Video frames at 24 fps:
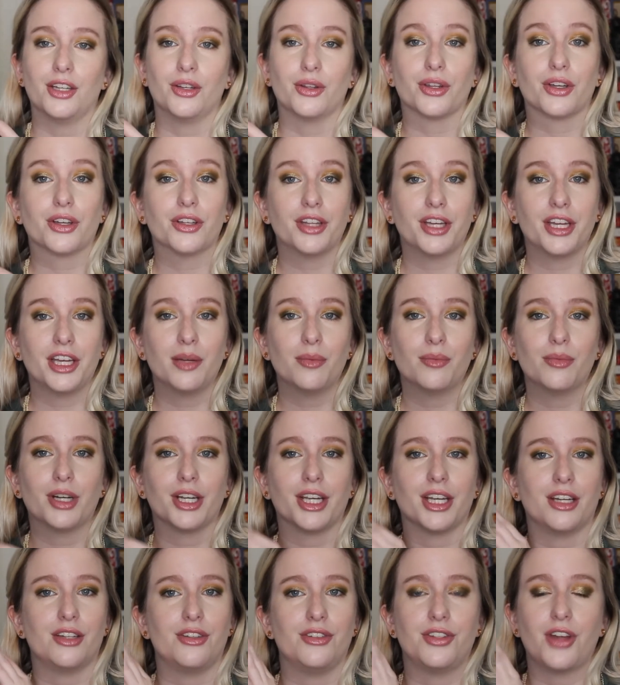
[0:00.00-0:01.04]
The claim,
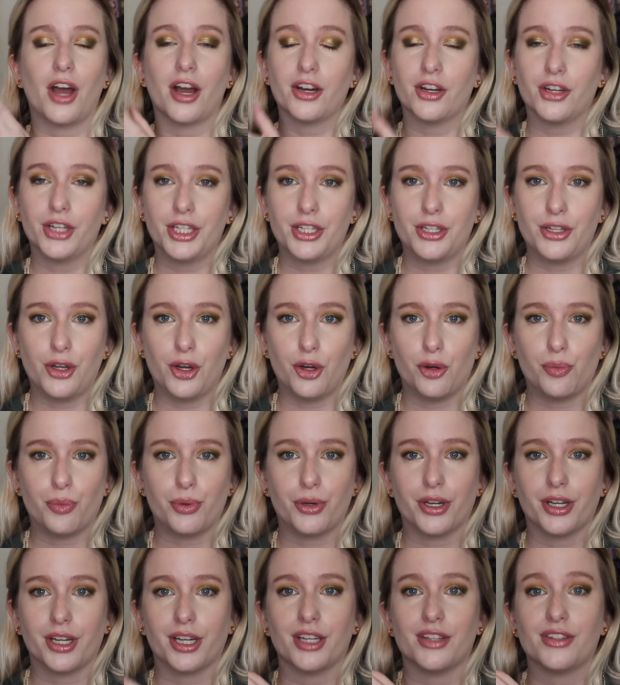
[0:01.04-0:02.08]
again, dot grid
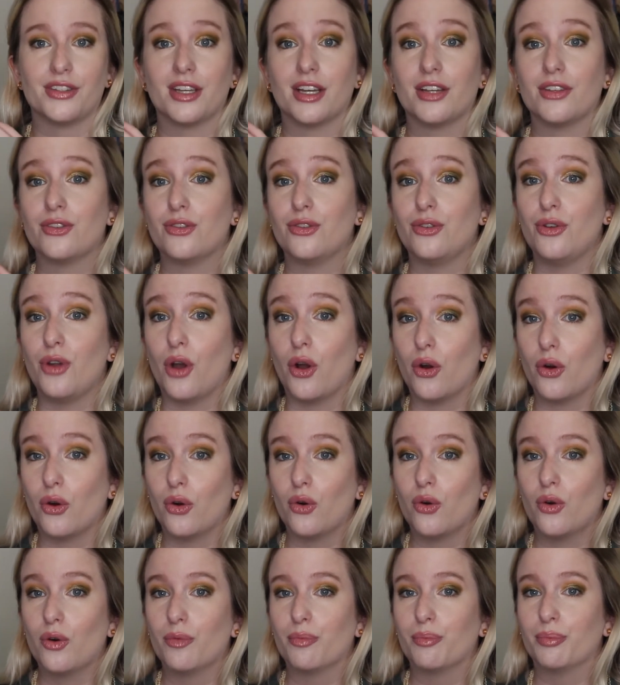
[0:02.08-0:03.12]
notebook. It says
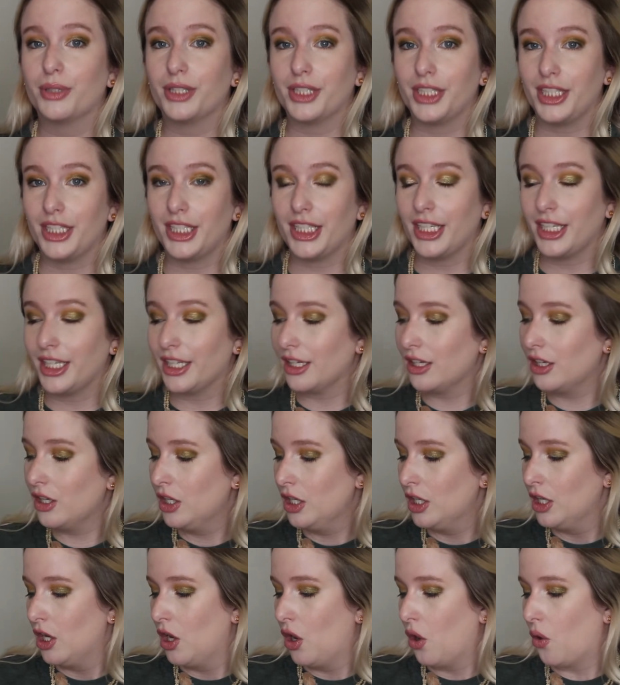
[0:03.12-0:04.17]
no bleeding
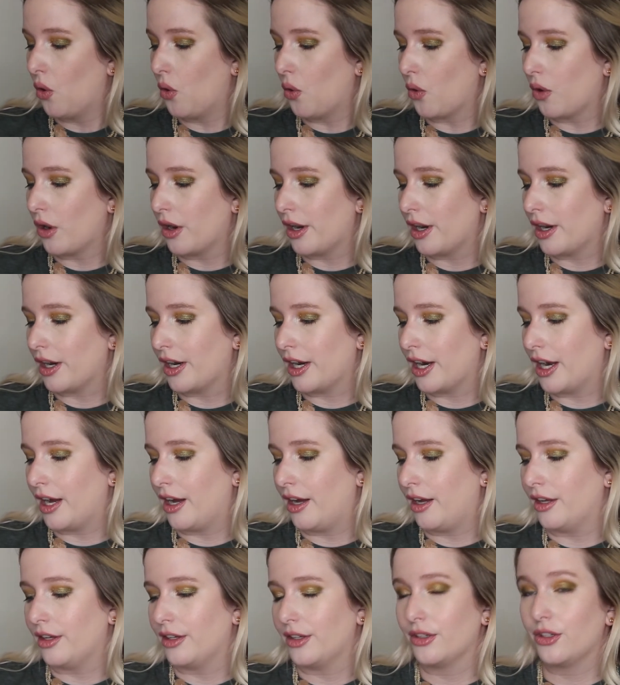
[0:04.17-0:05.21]
or
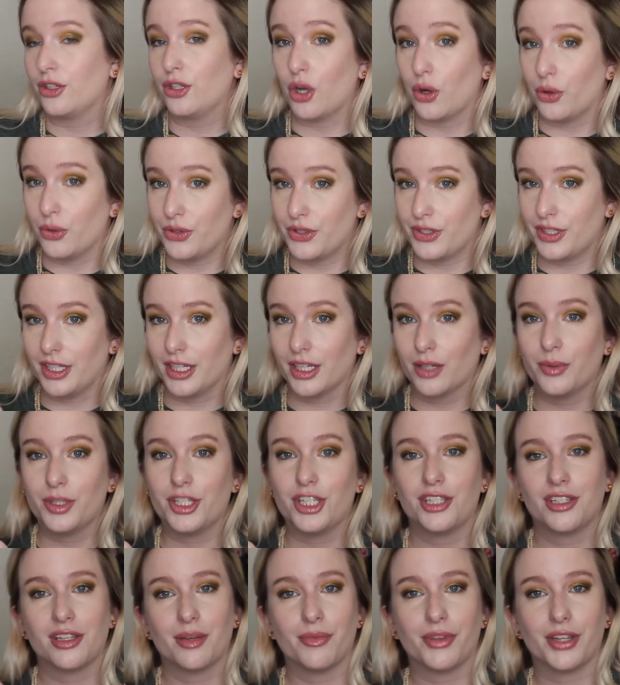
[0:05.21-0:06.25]
ghosting, which
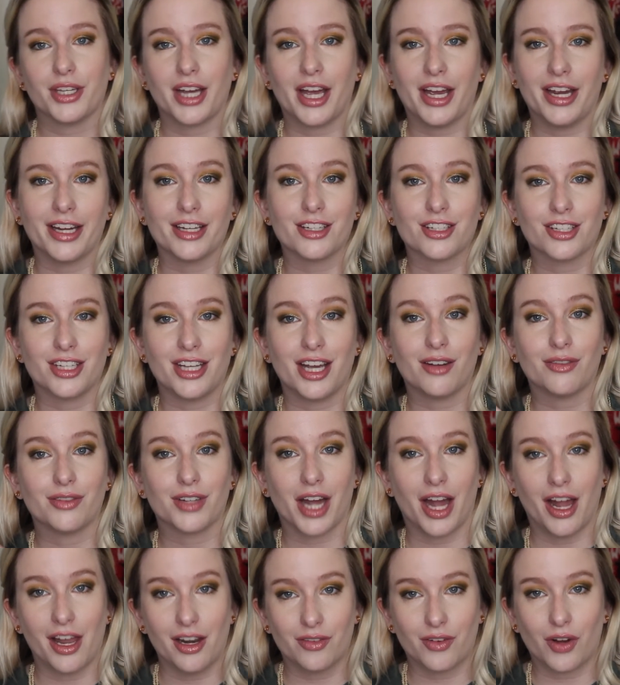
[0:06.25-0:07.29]
is something I actually have
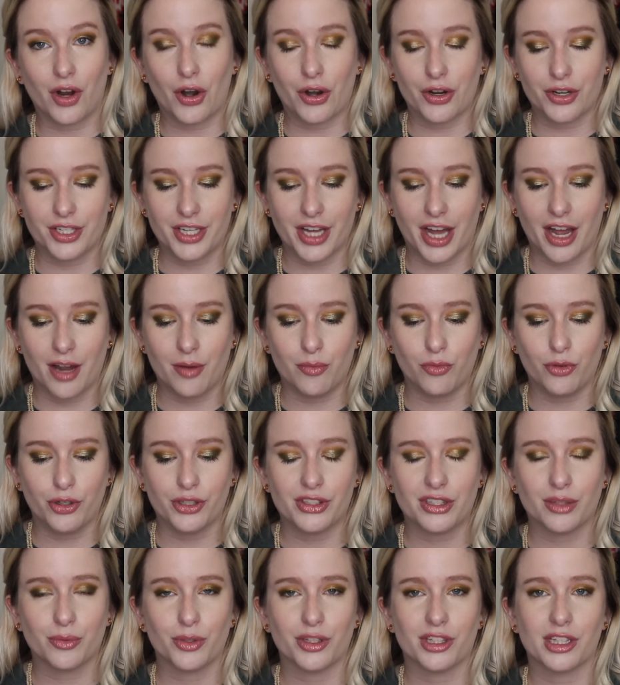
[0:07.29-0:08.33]
kind of a hard time
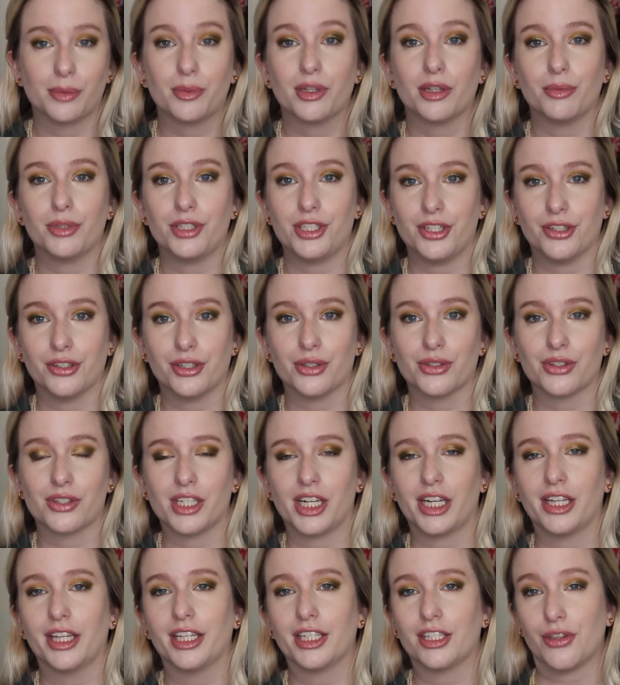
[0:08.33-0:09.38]
with some of the materials that
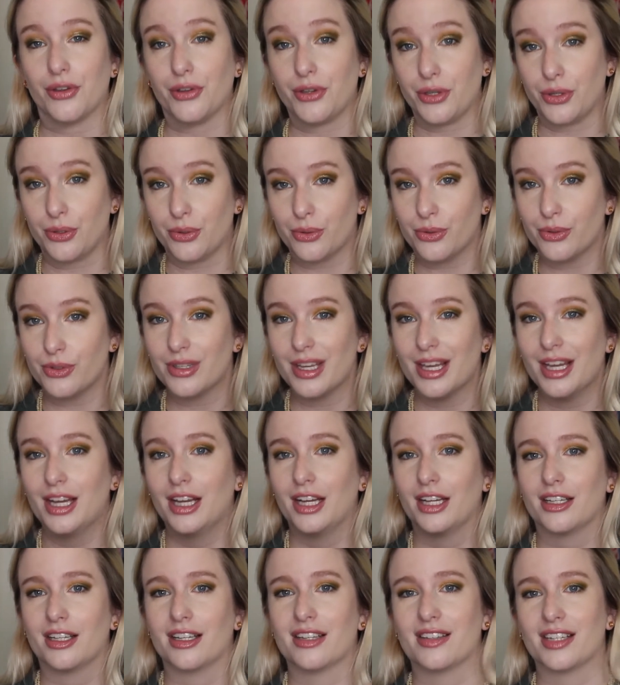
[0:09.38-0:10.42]
I like to use,
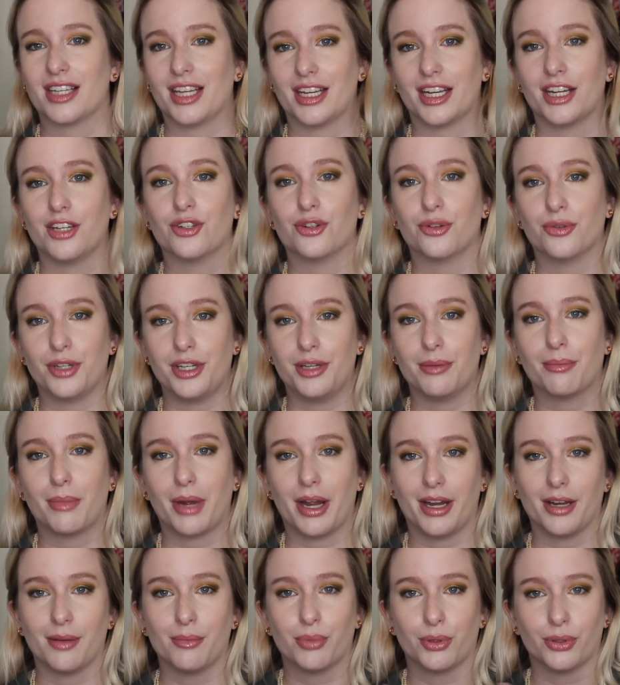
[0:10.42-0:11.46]
because again, I treat
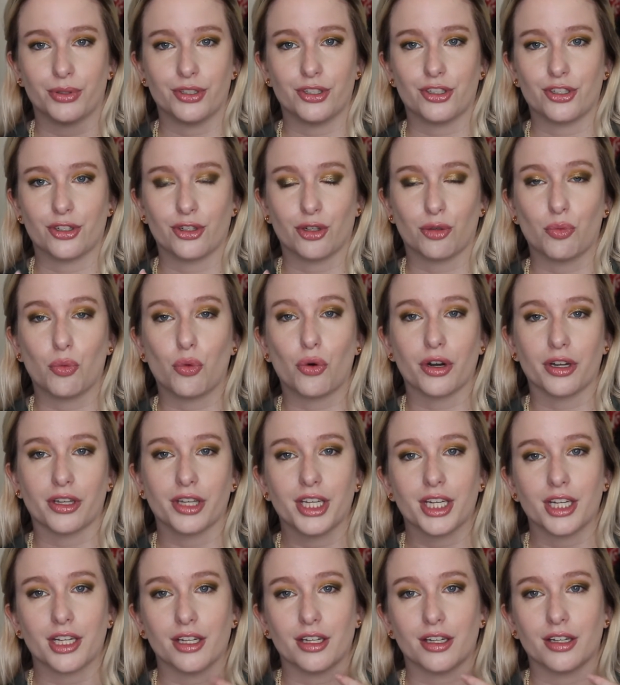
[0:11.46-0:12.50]
my bullet journal more
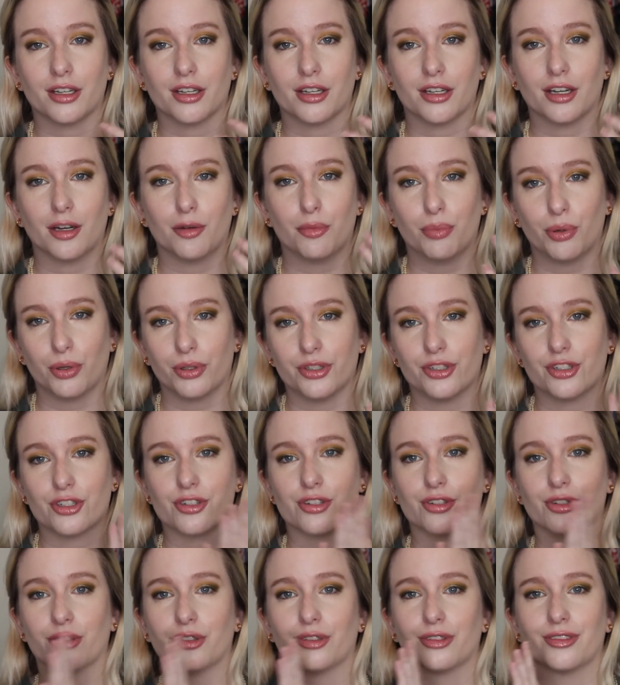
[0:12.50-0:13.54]
like a bullet
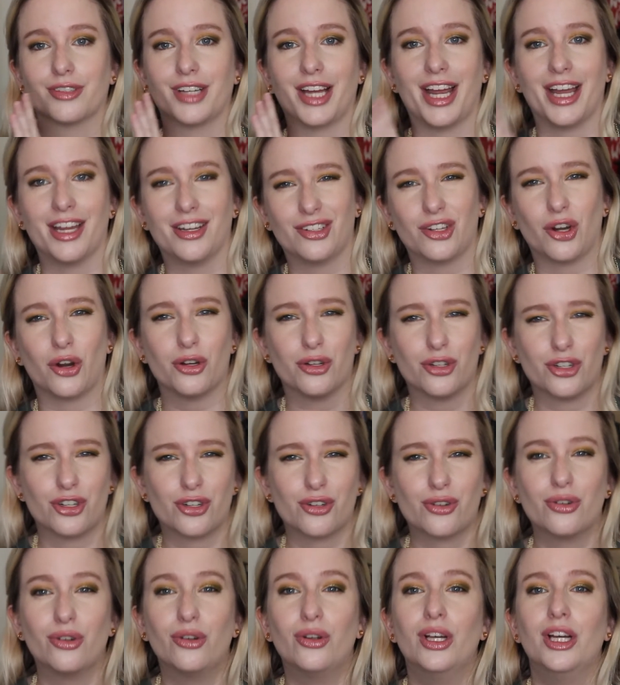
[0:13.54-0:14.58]
journal and an art
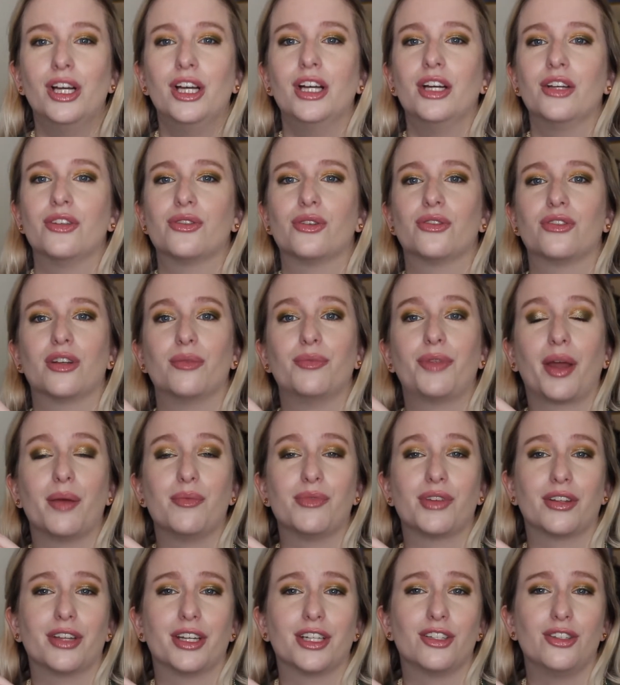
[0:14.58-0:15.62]
journal. So
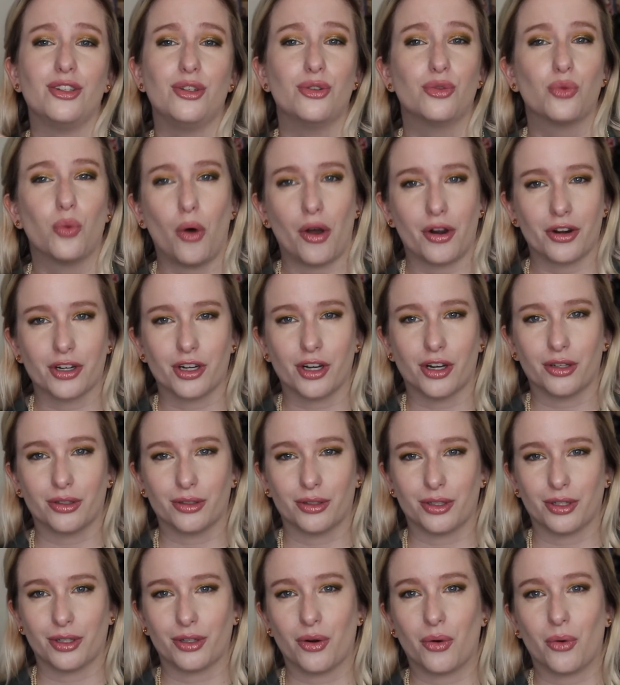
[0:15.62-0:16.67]
sometimes I like to use
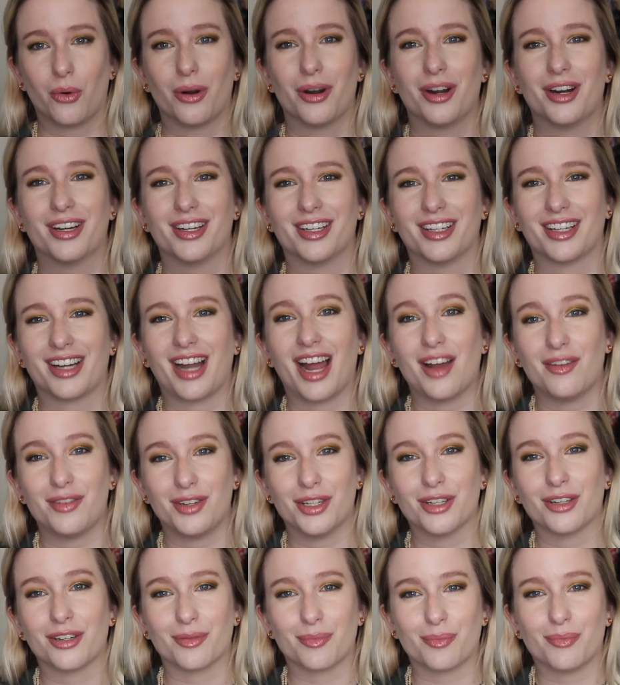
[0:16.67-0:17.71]
watercolor or
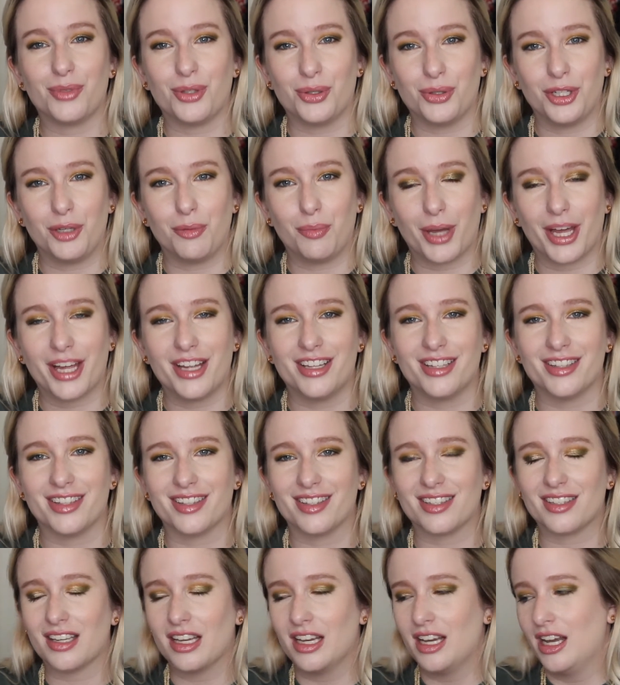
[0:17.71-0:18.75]
heavier duty
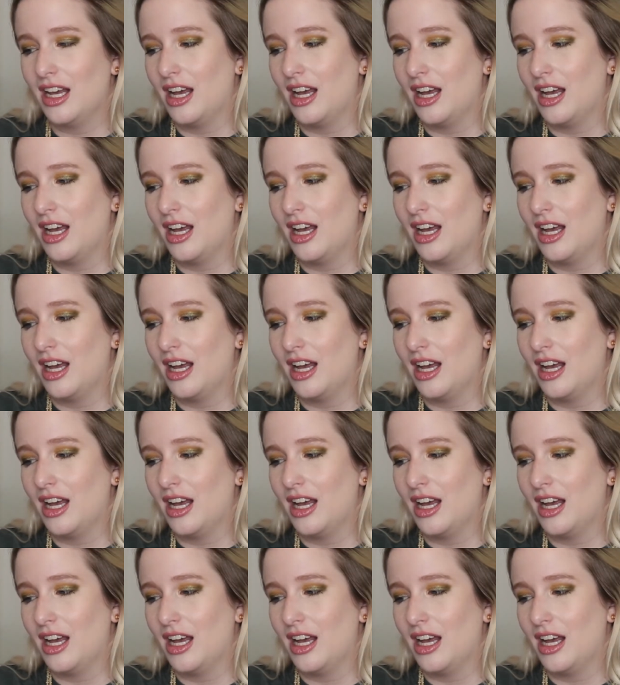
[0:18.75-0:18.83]
pens.